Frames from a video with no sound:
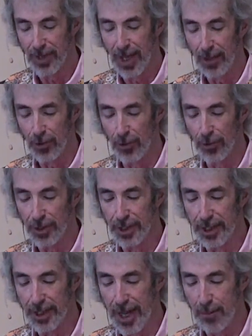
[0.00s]
I learned
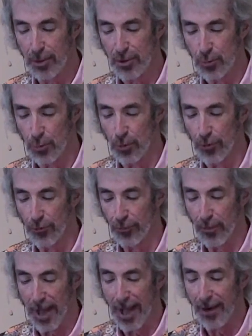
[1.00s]
again how much
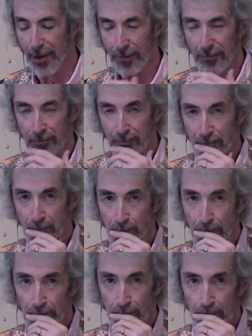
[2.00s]
words matter
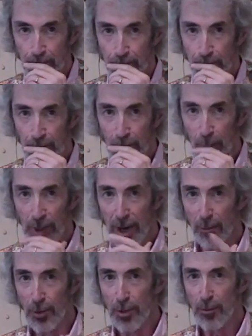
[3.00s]
when I
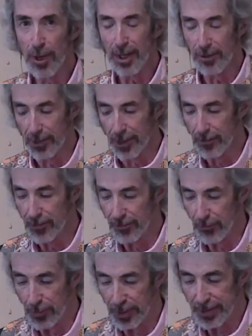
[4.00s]
reread a letter
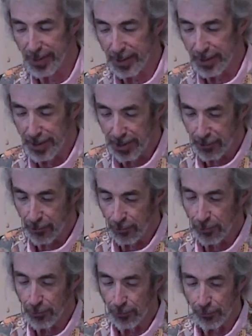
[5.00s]
this week that Nick
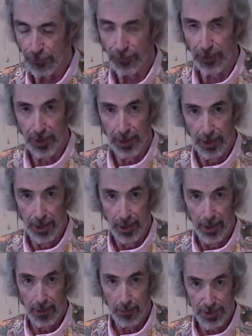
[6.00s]
Cruz,
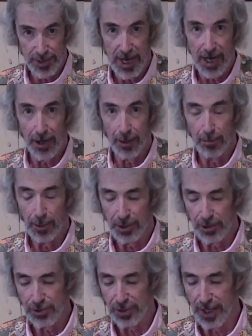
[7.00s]
a retired
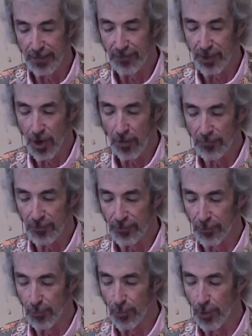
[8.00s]
British Navy
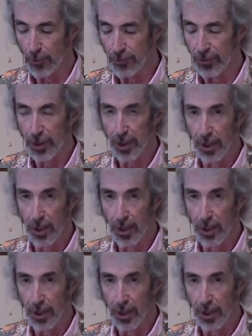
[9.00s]
officer, wrote